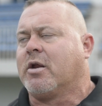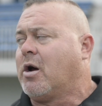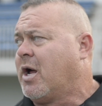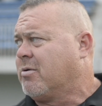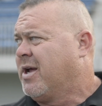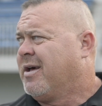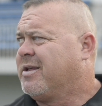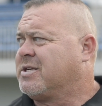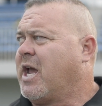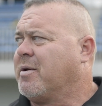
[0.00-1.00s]
You know, I don't
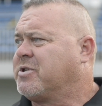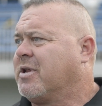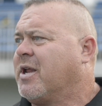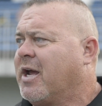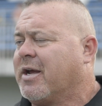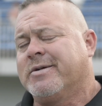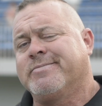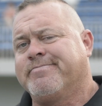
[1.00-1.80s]
these games today.